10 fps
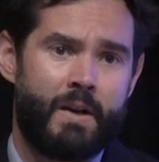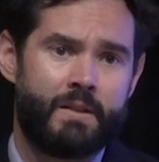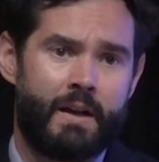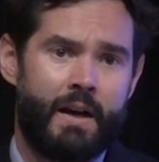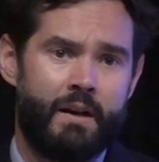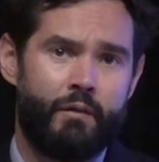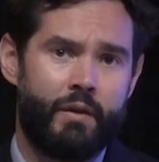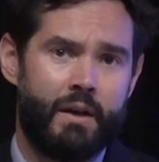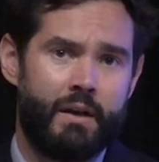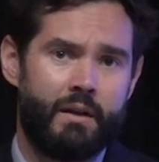to kind of
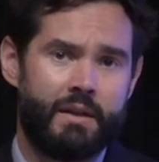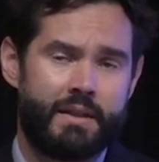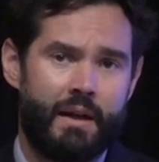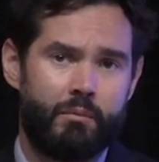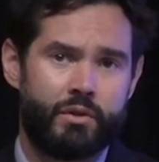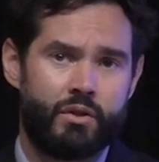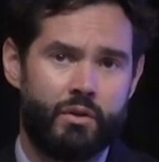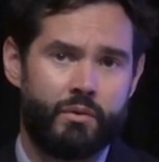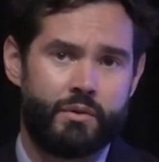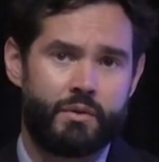uh, establish
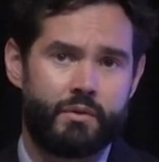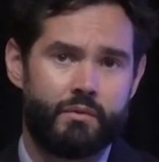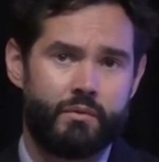those